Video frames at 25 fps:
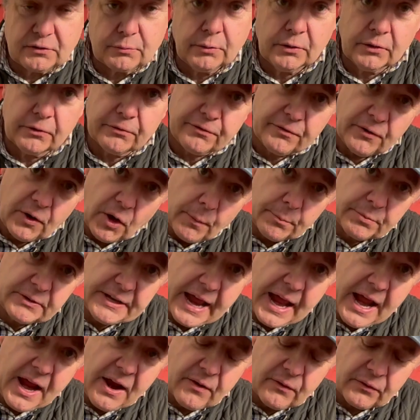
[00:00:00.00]
will flop
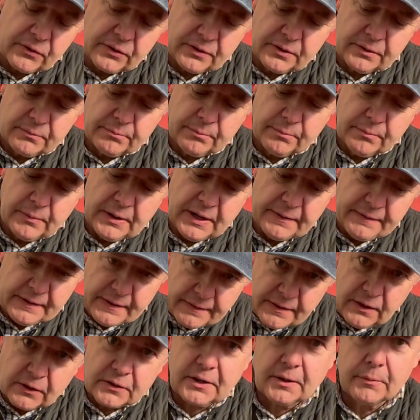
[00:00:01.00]
down and
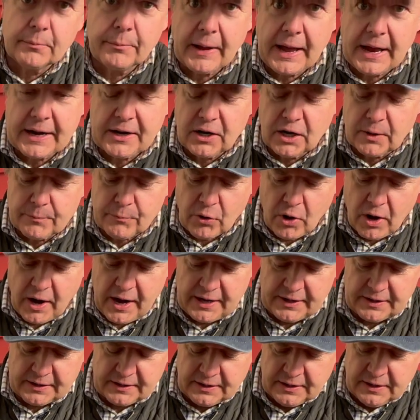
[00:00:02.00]
then they'll come back
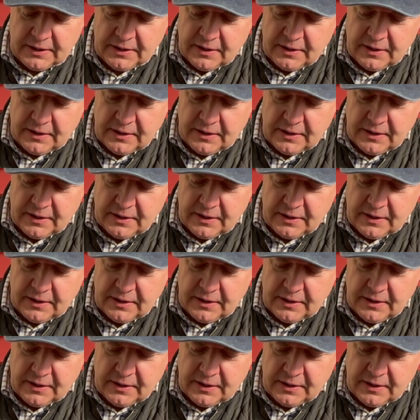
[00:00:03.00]
upright.